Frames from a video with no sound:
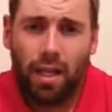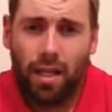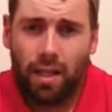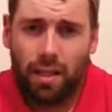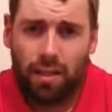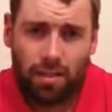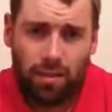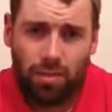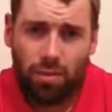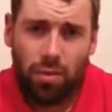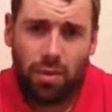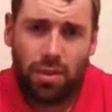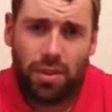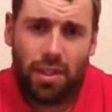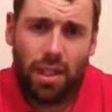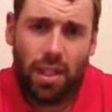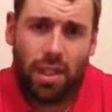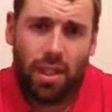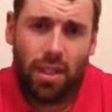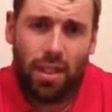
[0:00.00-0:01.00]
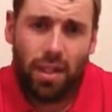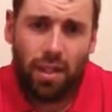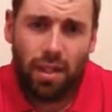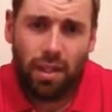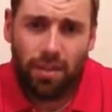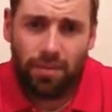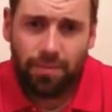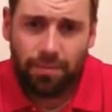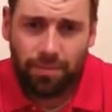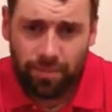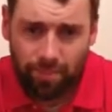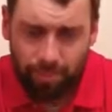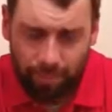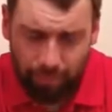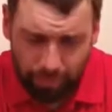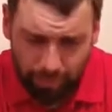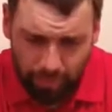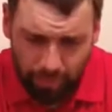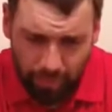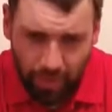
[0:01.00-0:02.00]
because I've always had a
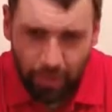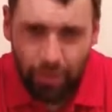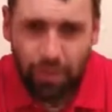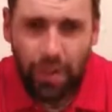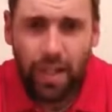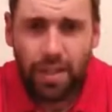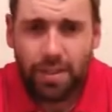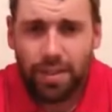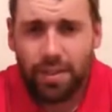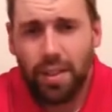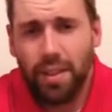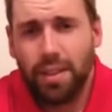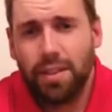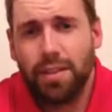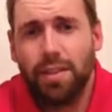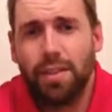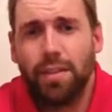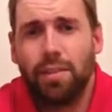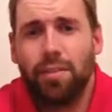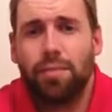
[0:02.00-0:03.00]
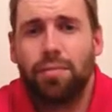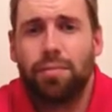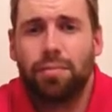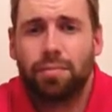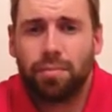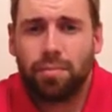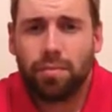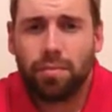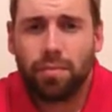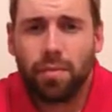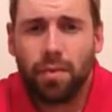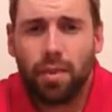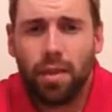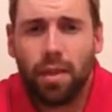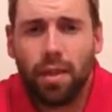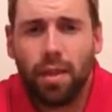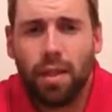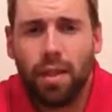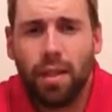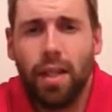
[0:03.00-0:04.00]
fascination of
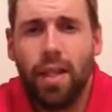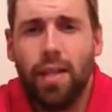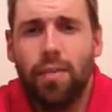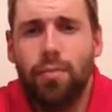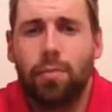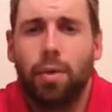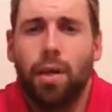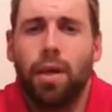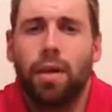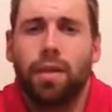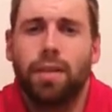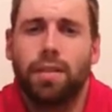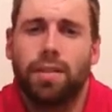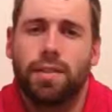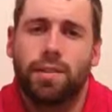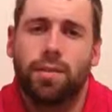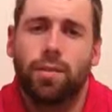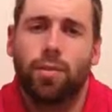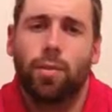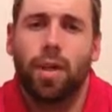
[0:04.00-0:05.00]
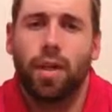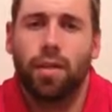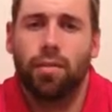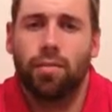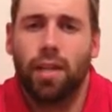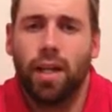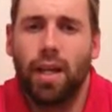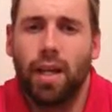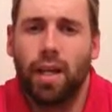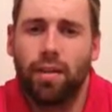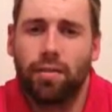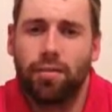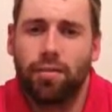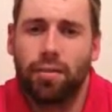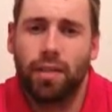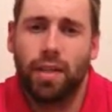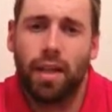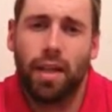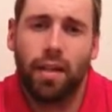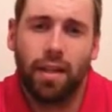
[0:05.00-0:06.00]
Native Americans and their way of life
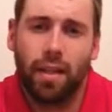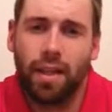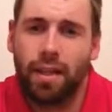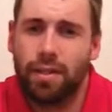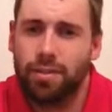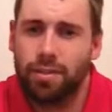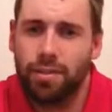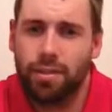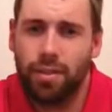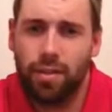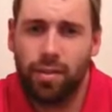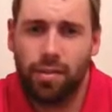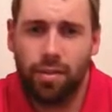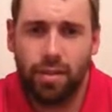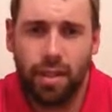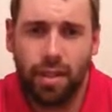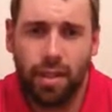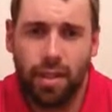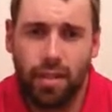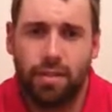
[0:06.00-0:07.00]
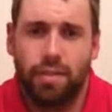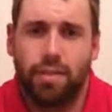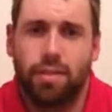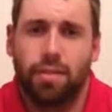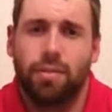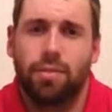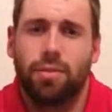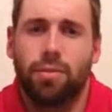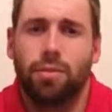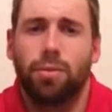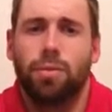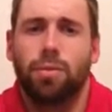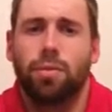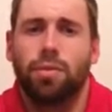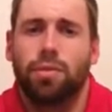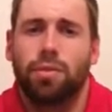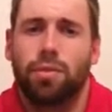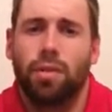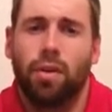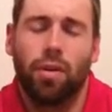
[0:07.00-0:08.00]
and how they engineered things, their
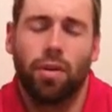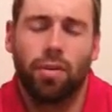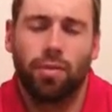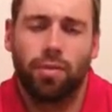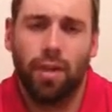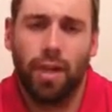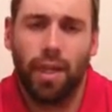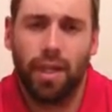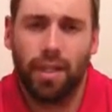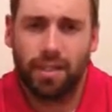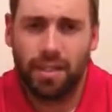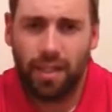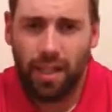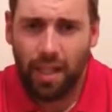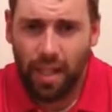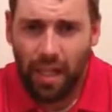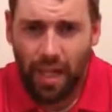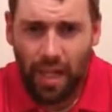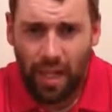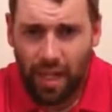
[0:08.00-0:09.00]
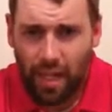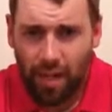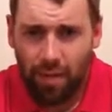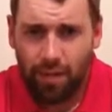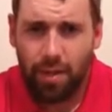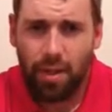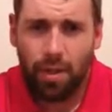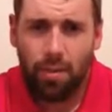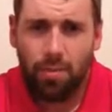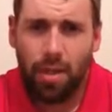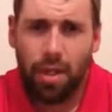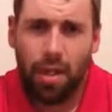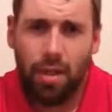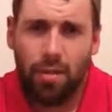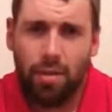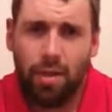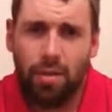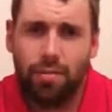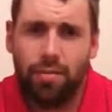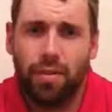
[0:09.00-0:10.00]
tools, their artifacts. Everything about
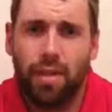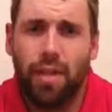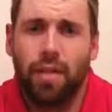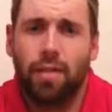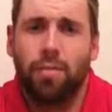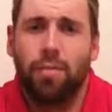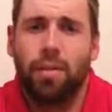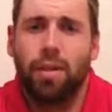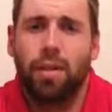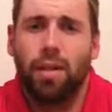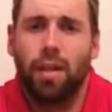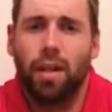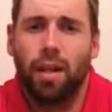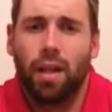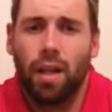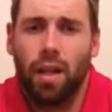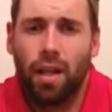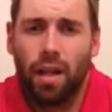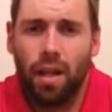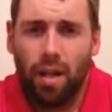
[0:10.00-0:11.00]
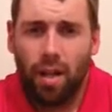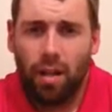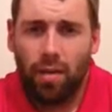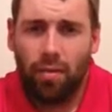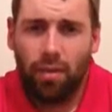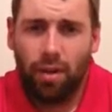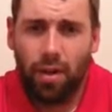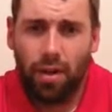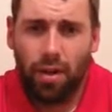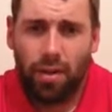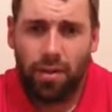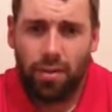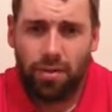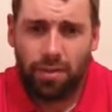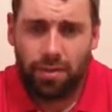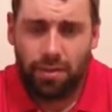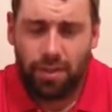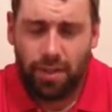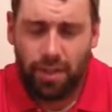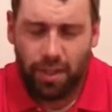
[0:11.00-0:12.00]
them I've found to be very
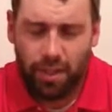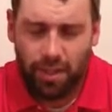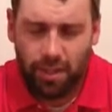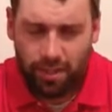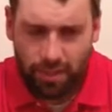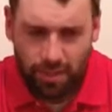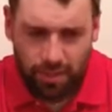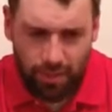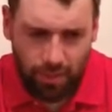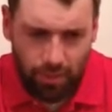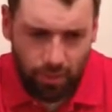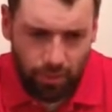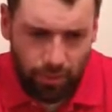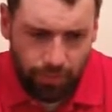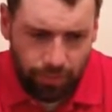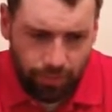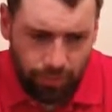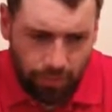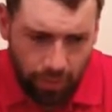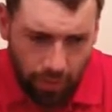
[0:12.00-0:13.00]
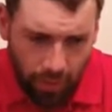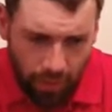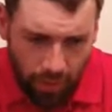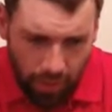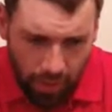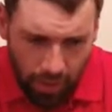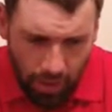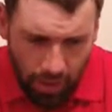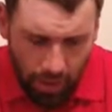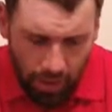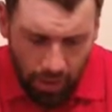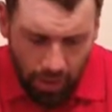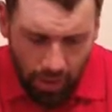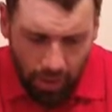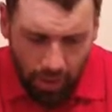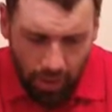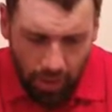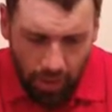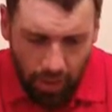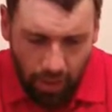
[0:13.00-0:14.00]
interesting. So
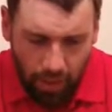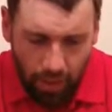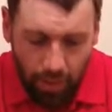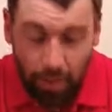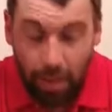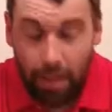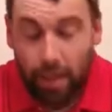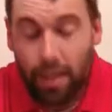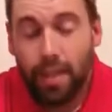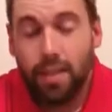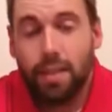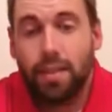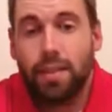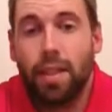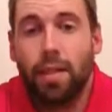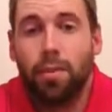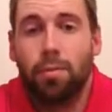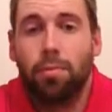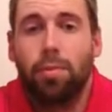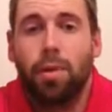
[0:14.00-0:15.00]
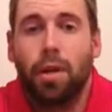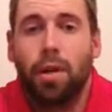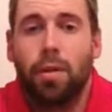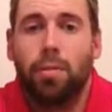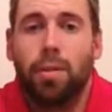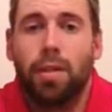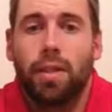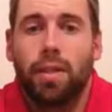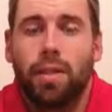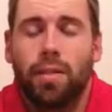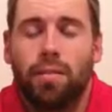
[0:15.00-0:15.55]
I guess that would probably